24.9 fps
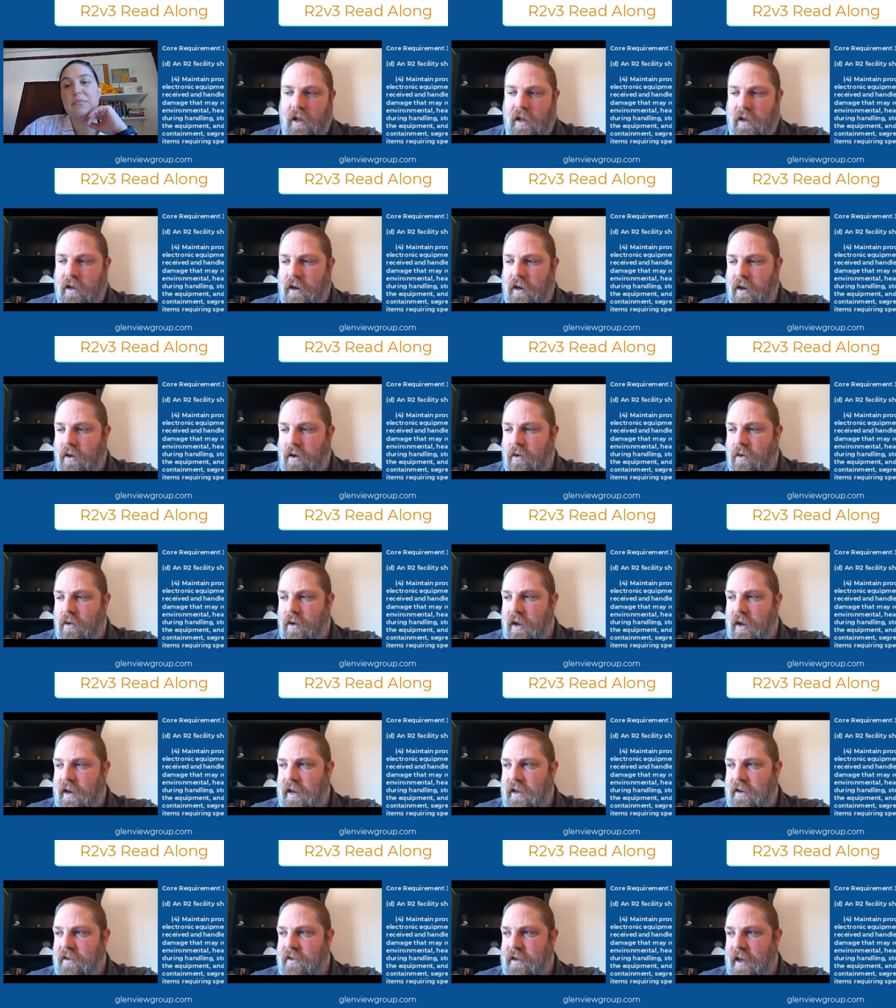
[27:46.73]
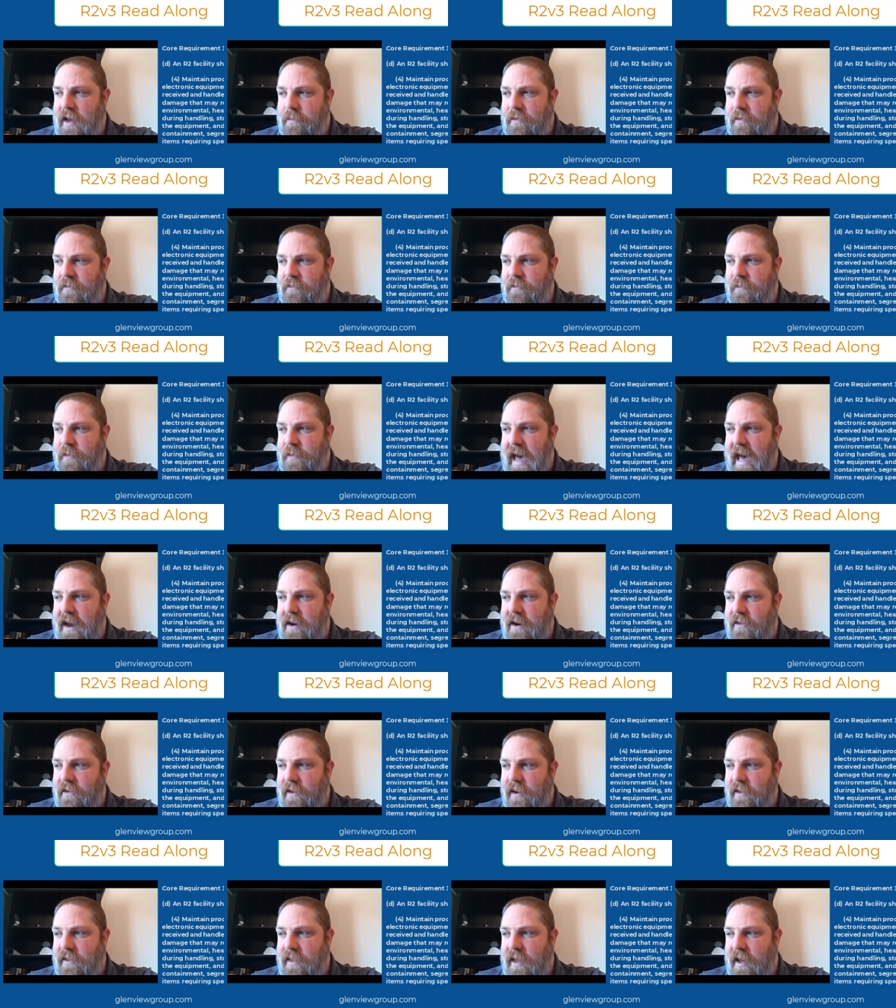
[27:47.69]
you know, any type of
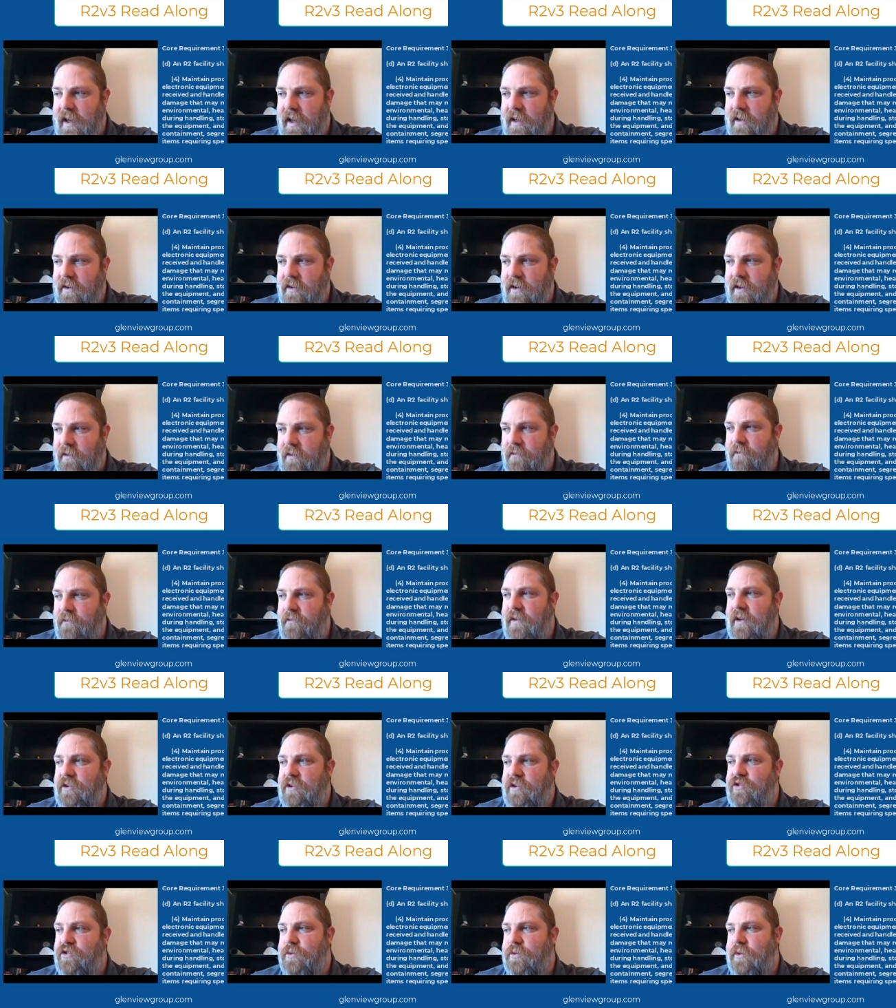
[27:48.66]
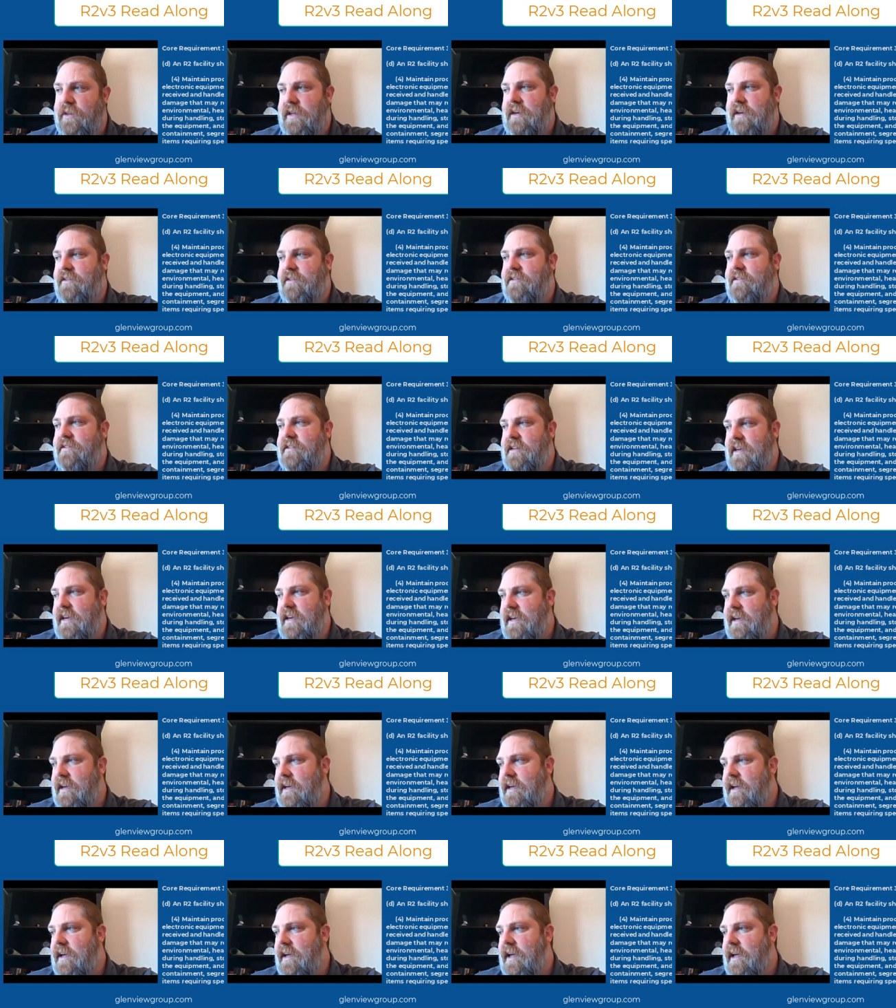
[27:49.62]
battery that you can visually
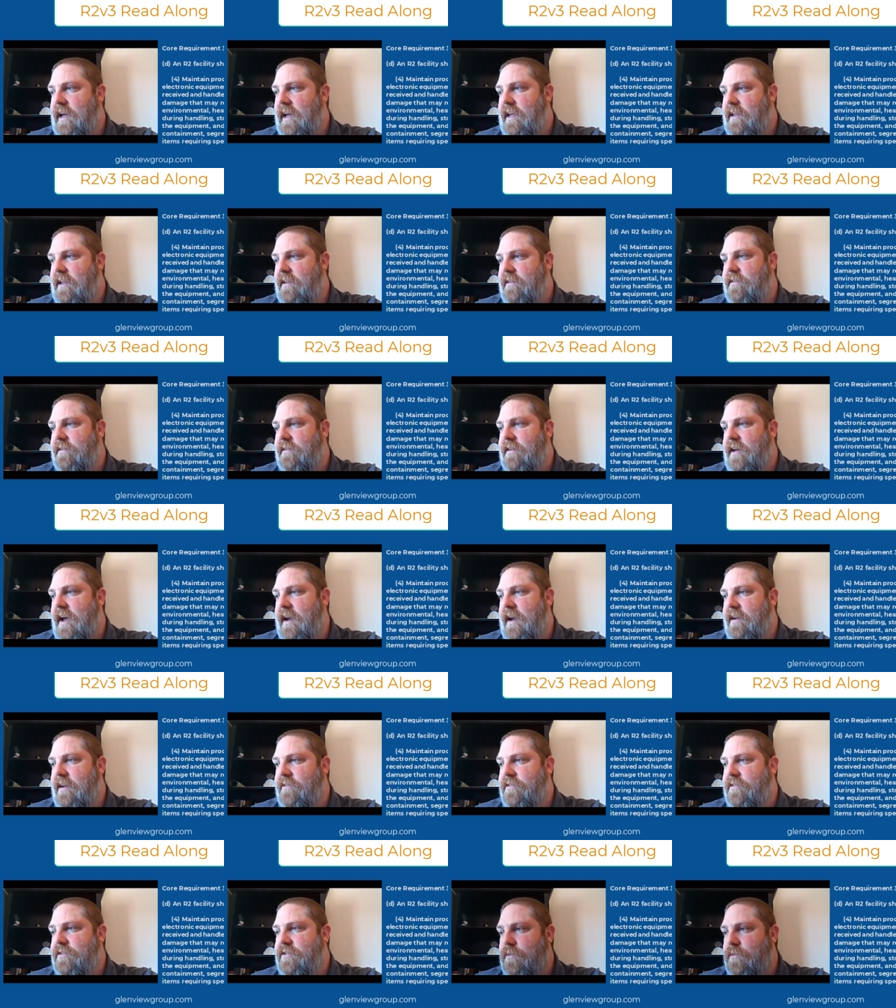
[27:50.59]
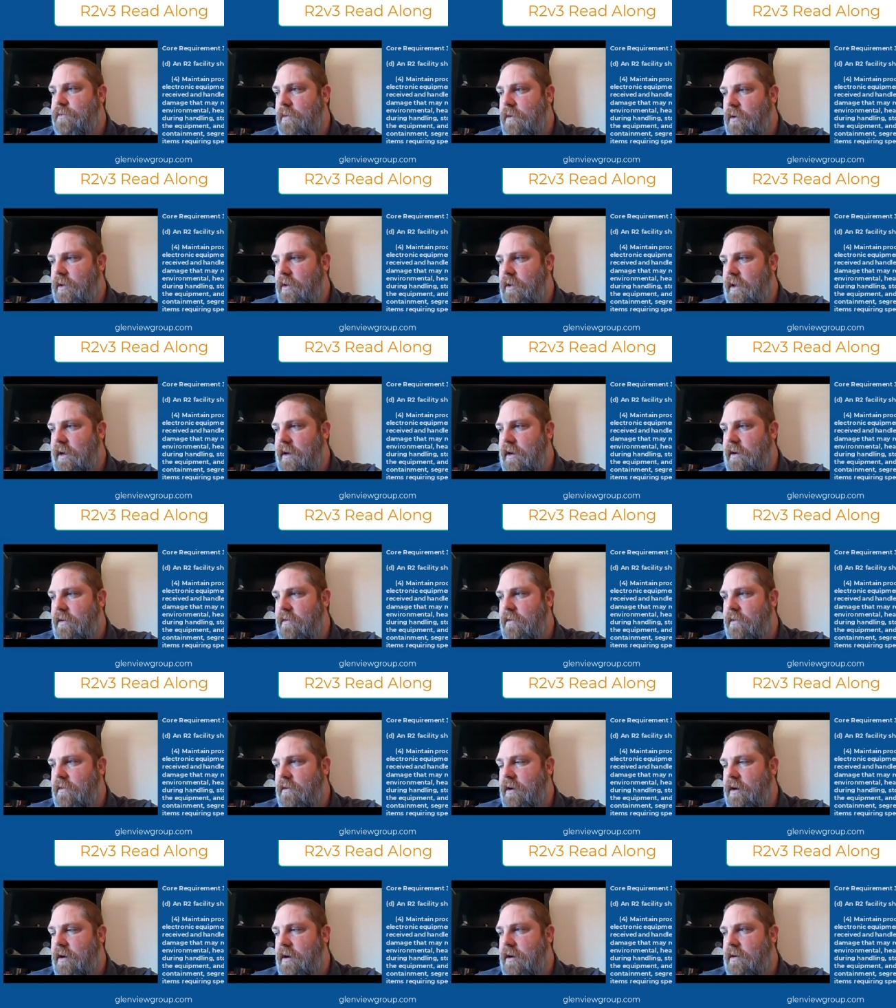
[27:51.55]
see is kind of swollen,
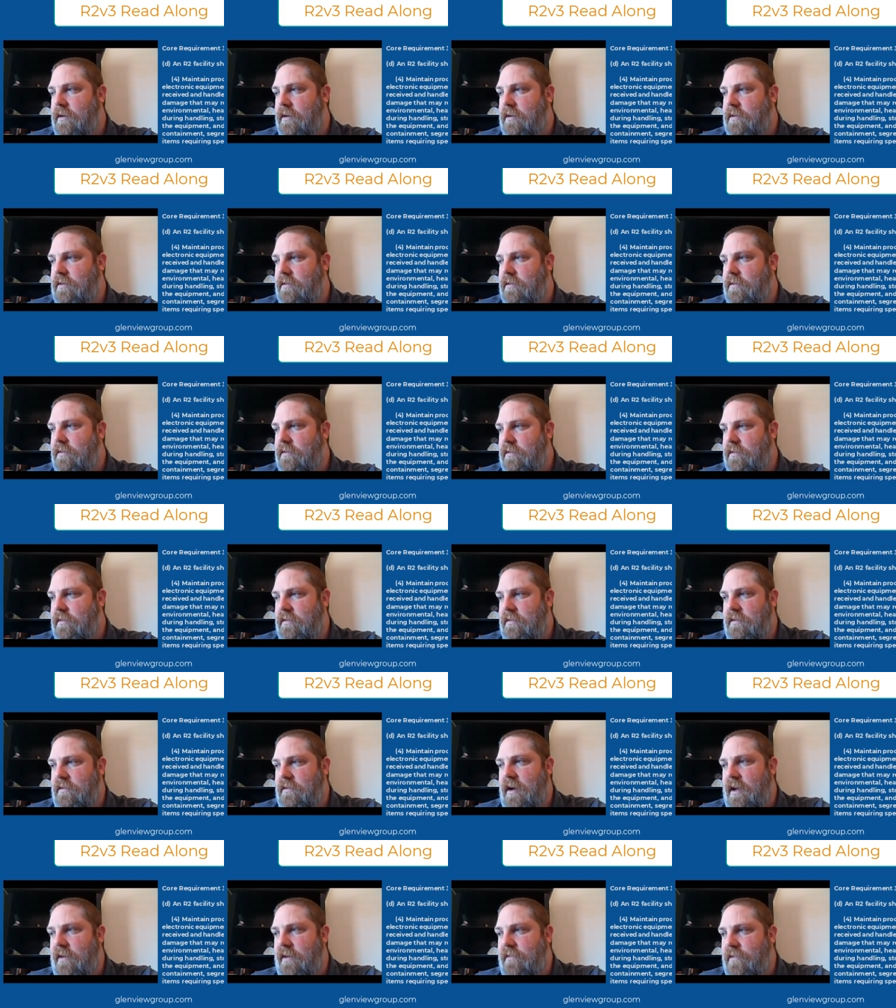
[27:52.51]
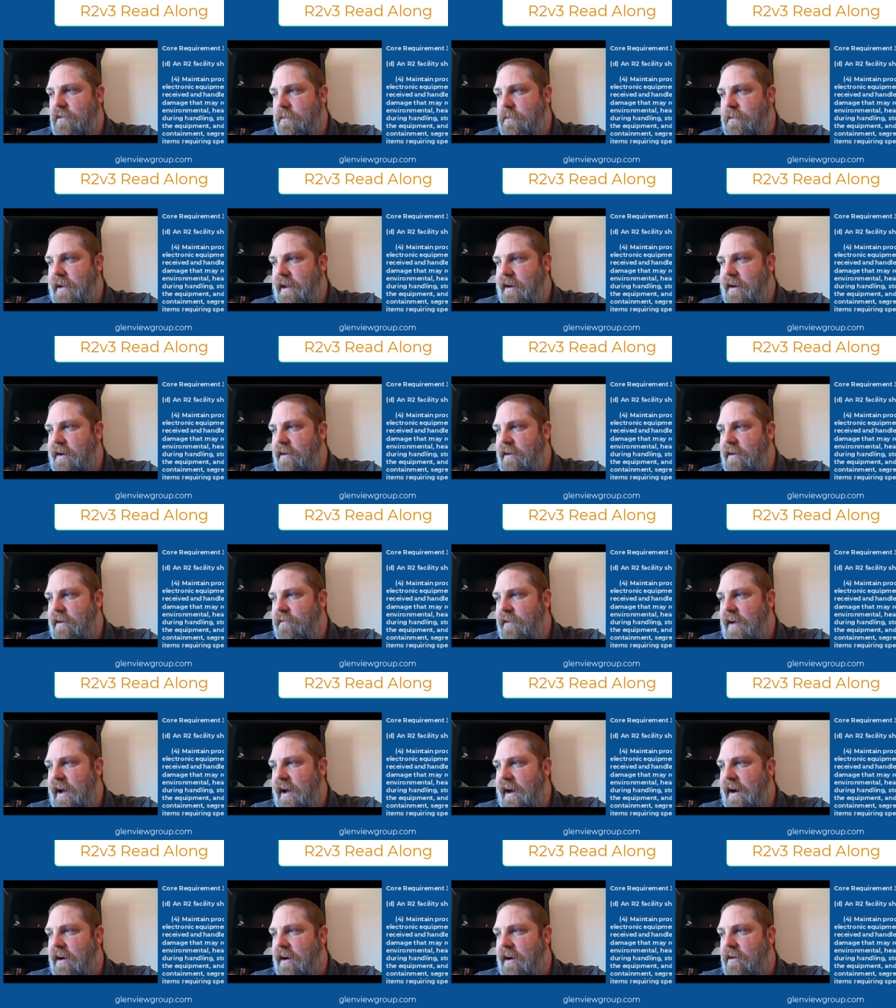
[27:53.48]
or God forbid on
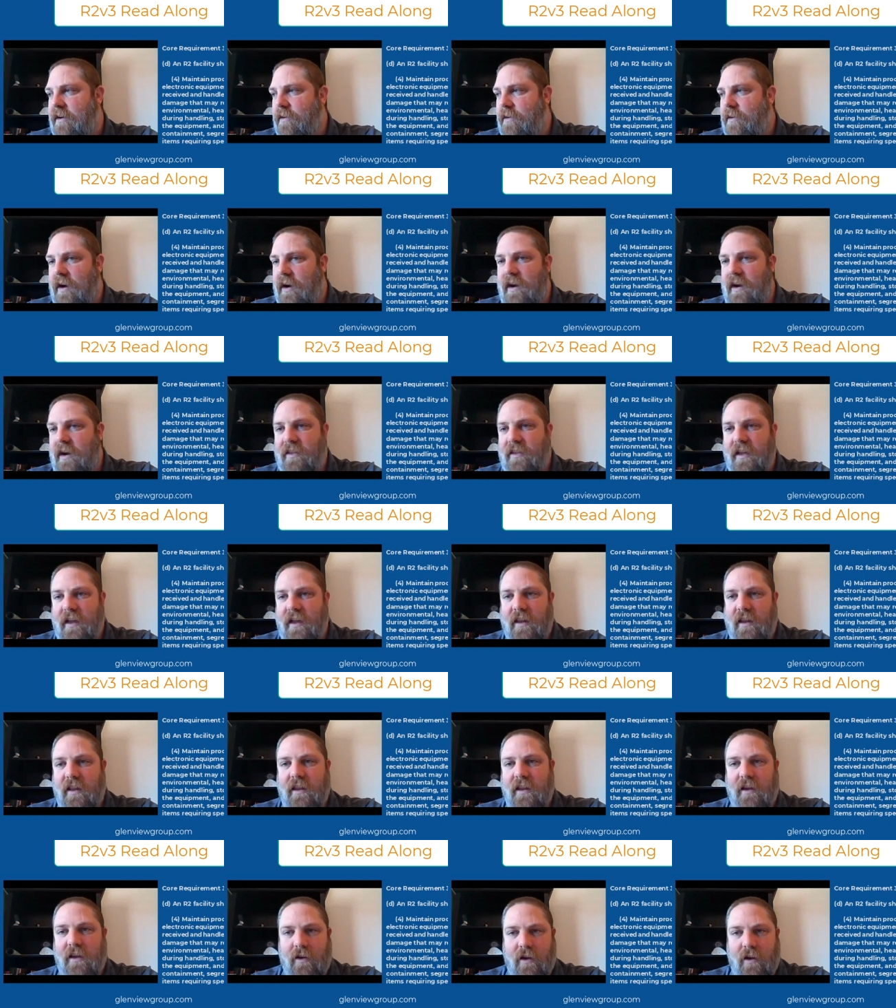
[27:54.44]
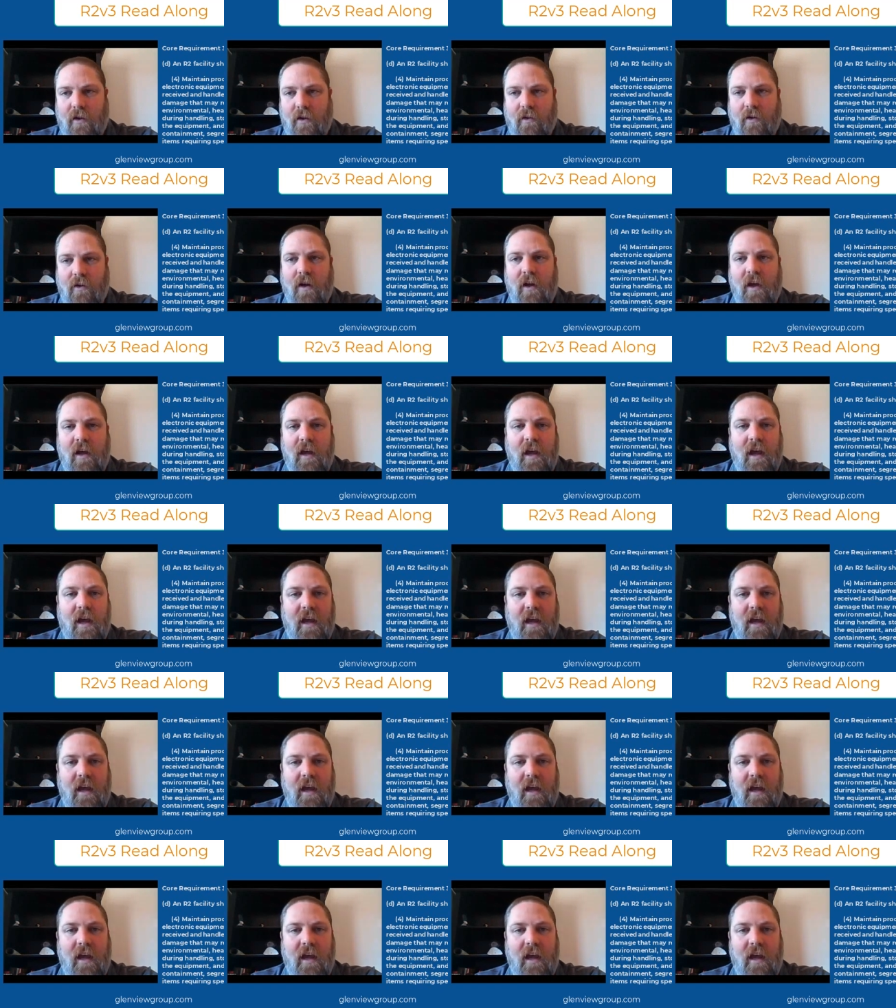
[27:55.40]
fire, or anything, you know,